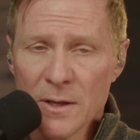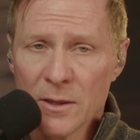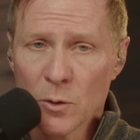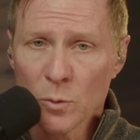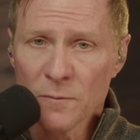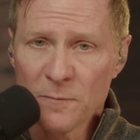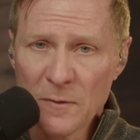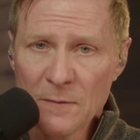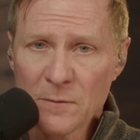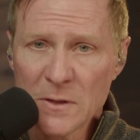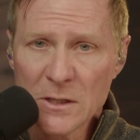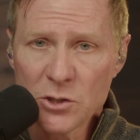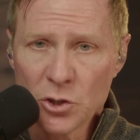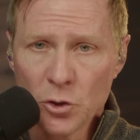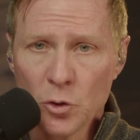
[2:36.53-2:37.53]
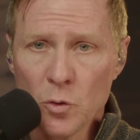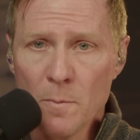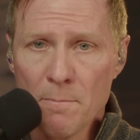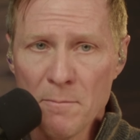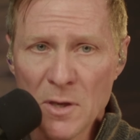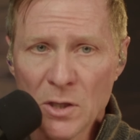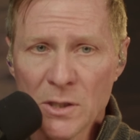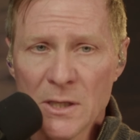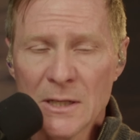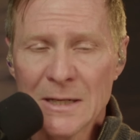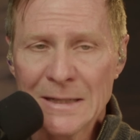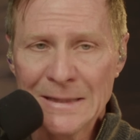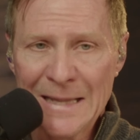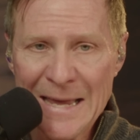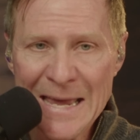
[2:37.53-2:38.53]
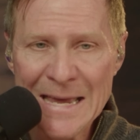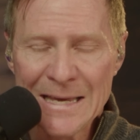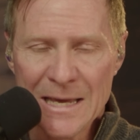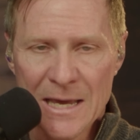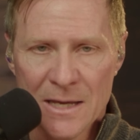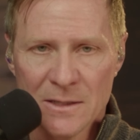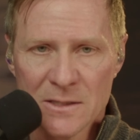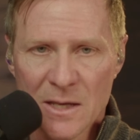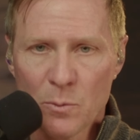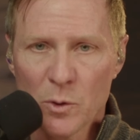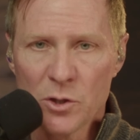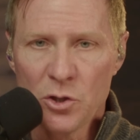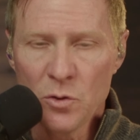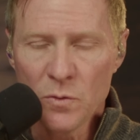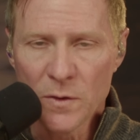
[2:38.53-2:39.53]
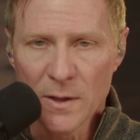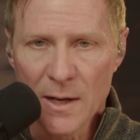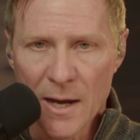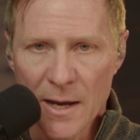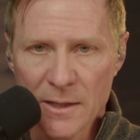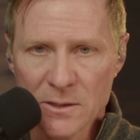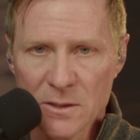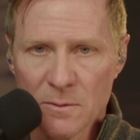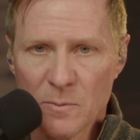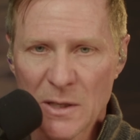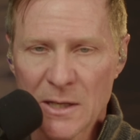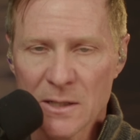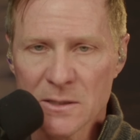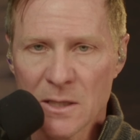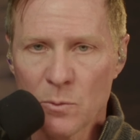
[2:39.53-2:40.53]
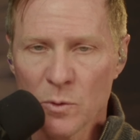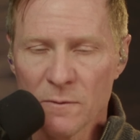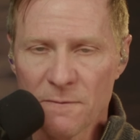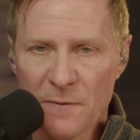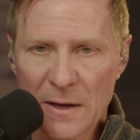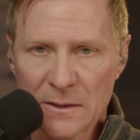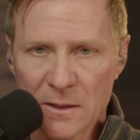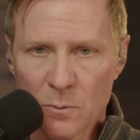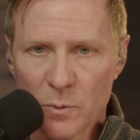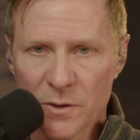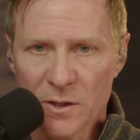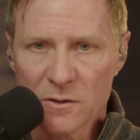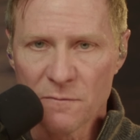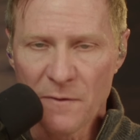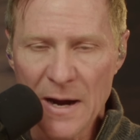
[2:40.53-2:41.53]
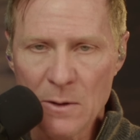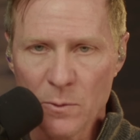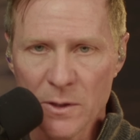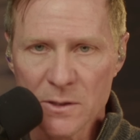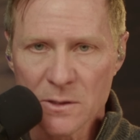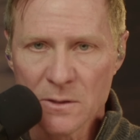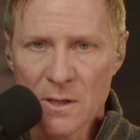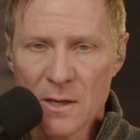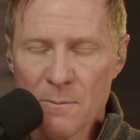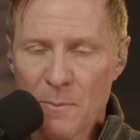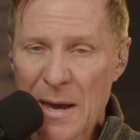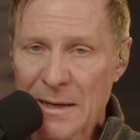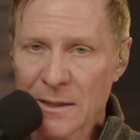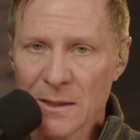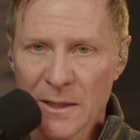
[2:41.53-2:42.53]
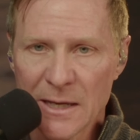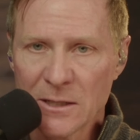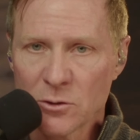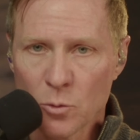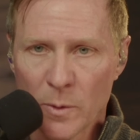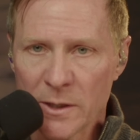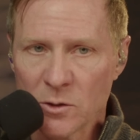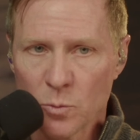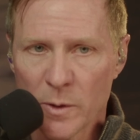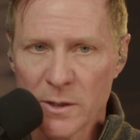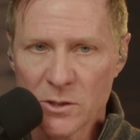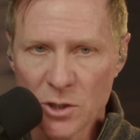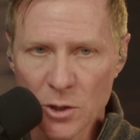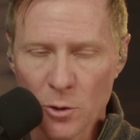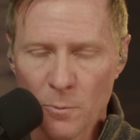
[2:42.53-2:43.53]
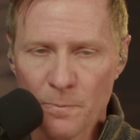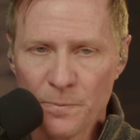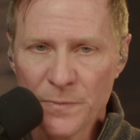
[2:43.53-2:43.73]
there were 52 million laying hens that were euthanized because they were infected with this virus back in late 2022.